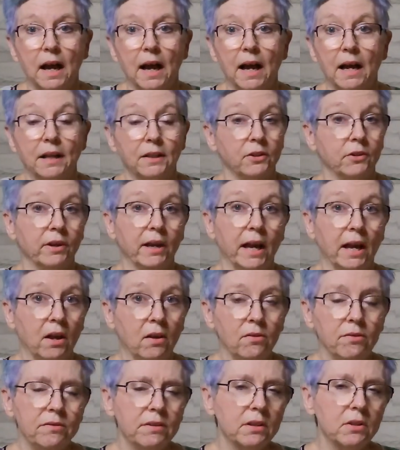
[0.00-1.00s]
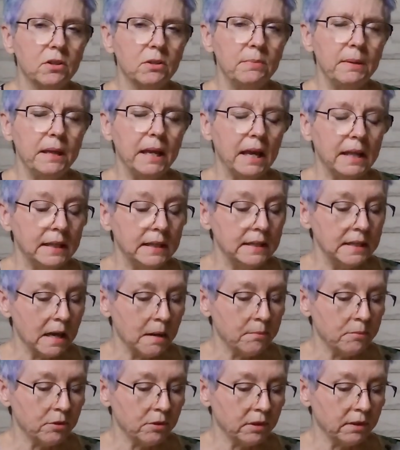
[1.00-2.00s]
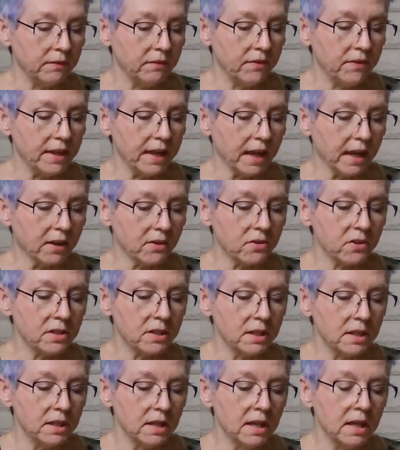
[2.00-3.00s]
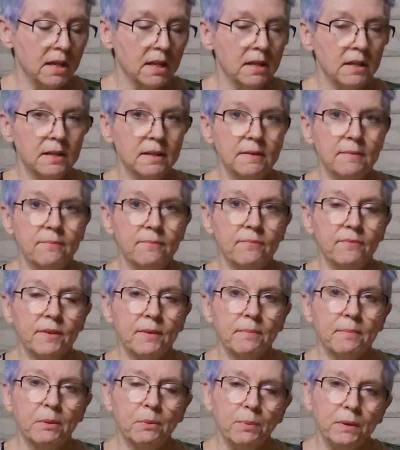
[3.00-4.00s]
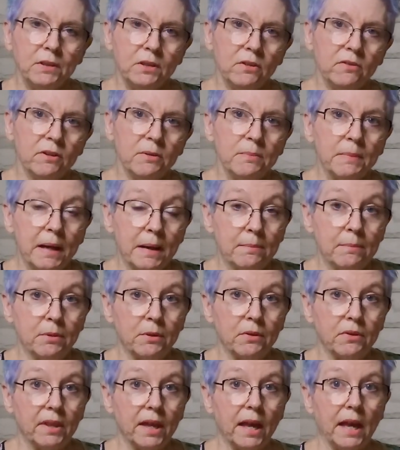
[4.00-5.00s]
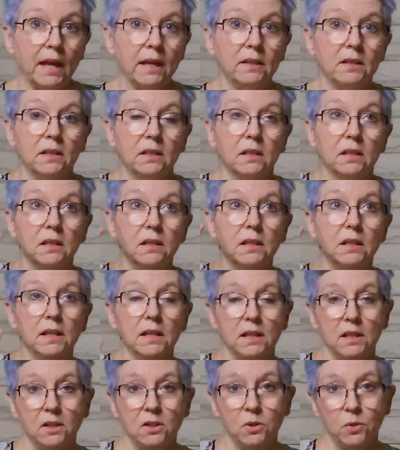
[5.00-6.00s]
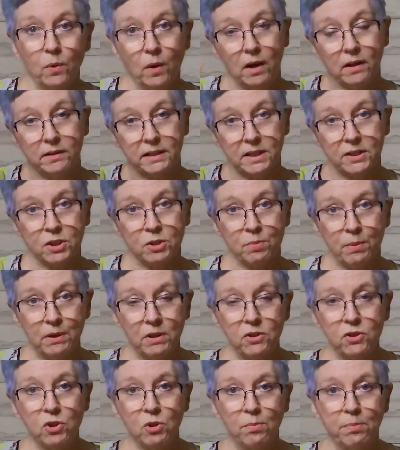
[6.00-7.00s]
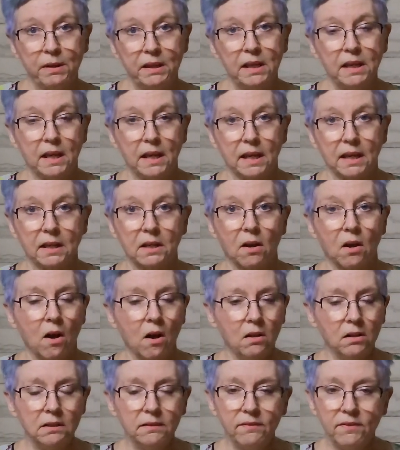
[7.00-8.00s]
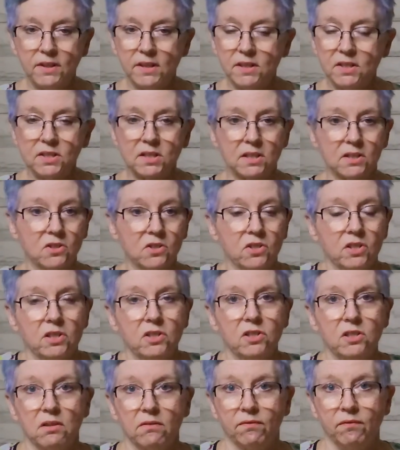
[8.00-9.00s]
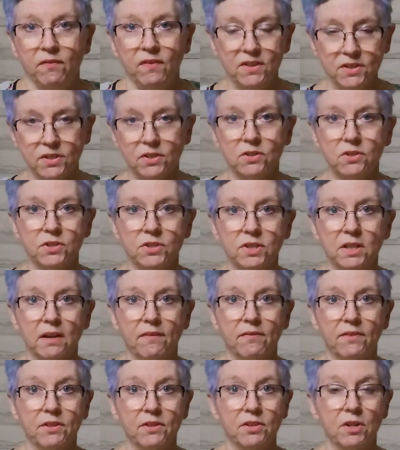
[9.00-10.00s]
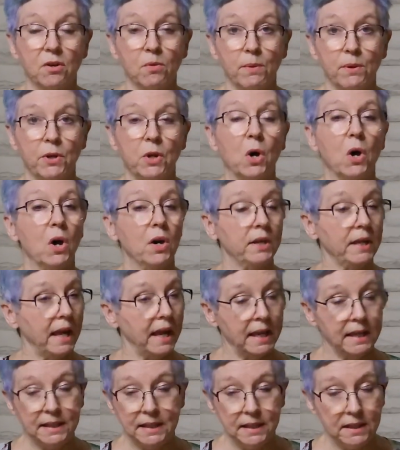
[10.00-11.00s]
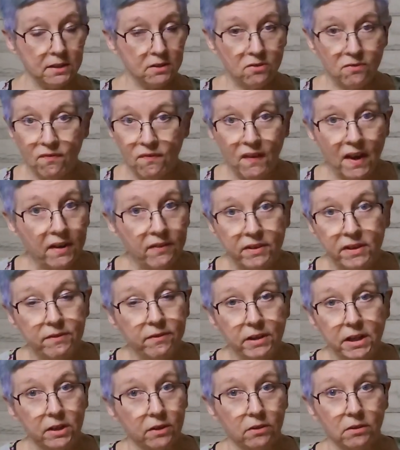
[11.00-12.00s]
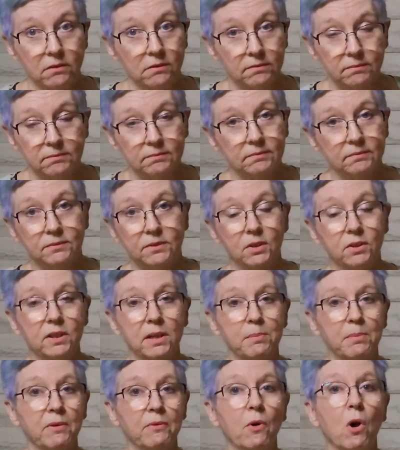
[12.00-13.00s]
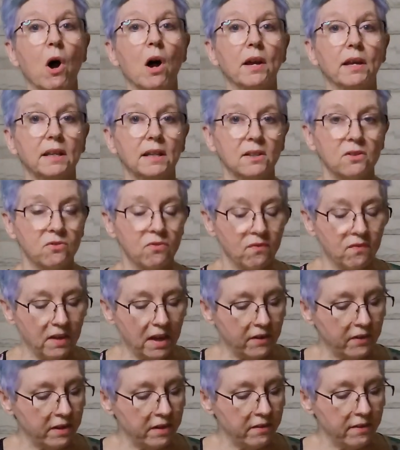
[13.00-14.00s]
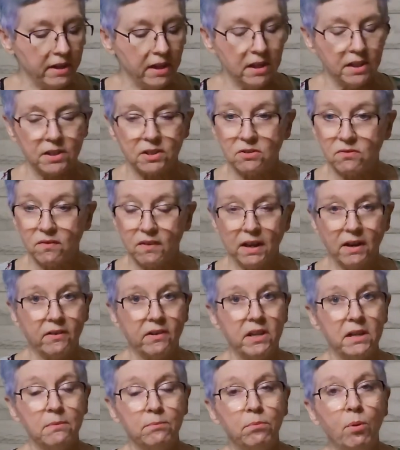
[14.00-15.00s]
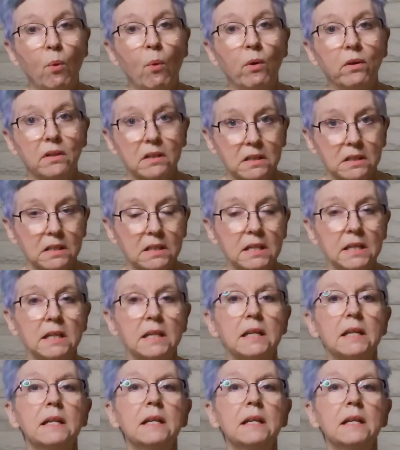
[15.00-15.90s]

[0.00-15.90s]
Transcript: uh, your health. It could be any number of things. But when you remember that you are a spiritual being, all of this is just the physical stuff that's going on, and it is very real. Don't get me wrong, it is very real, it's very important